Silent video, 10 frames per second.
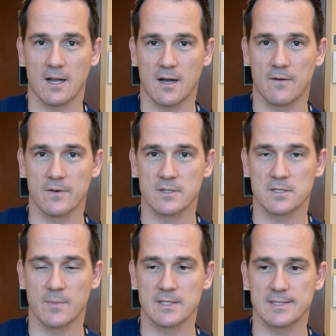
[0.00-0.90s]
of confidence
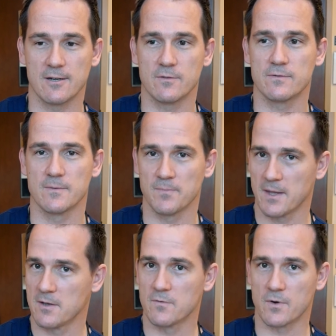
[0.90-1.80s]
to myself,
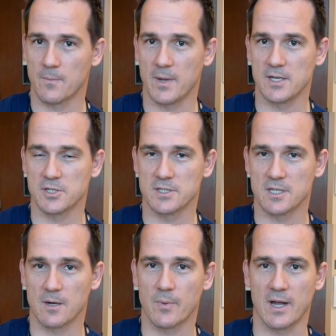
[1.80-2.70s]
for our patients in
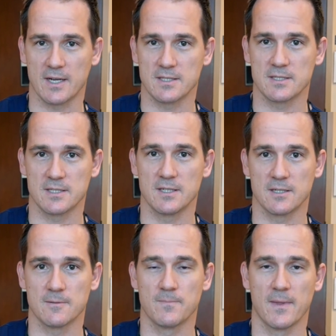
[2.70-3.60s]
our practice
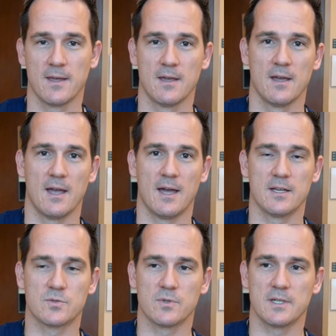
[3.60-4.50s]
here. And
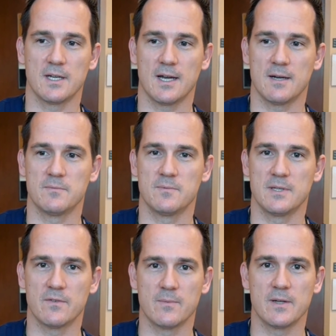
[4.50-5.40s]
it's really uh,
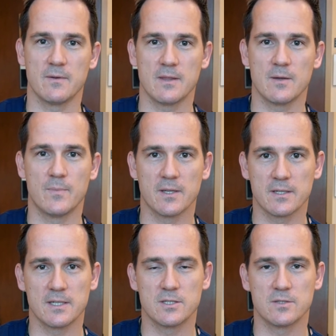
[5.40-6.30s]
given me the
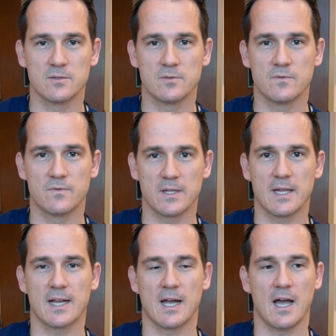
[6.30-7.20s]
ability to feel
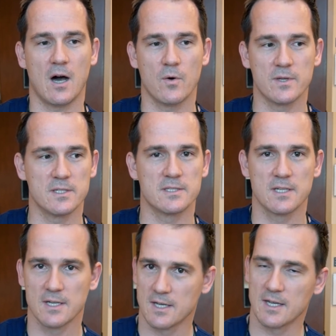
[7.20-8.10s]
like I always
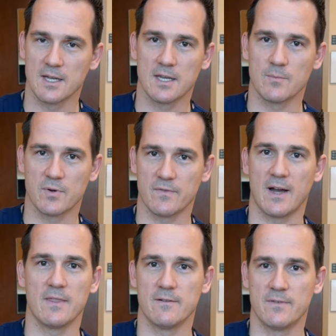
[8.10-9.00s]
can
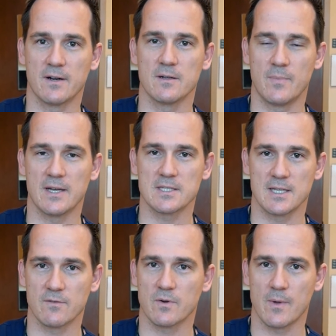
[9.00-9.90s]
provide the very best
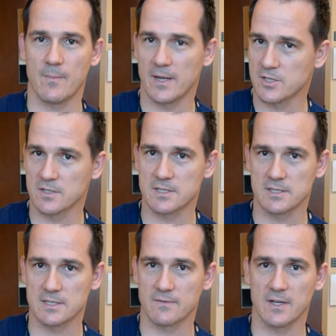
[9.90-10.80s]
thing for my patients
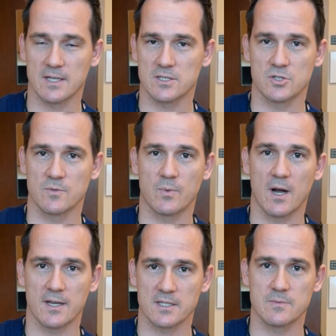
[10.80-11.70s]
since I've got such a
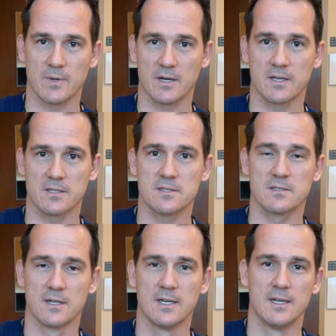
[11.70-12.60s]
broad experience.
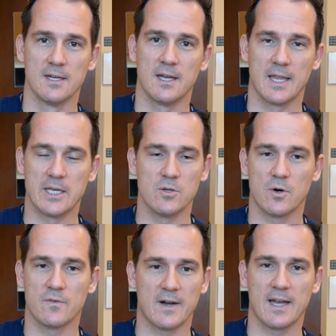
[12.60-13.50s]
And I know
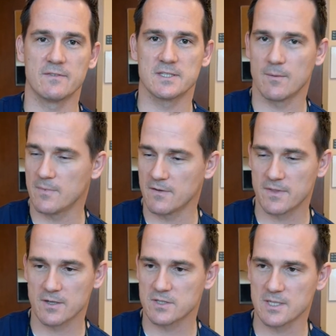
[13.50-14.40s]
if I have some, if
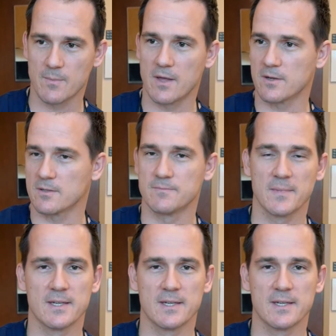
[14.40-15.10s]
there's some other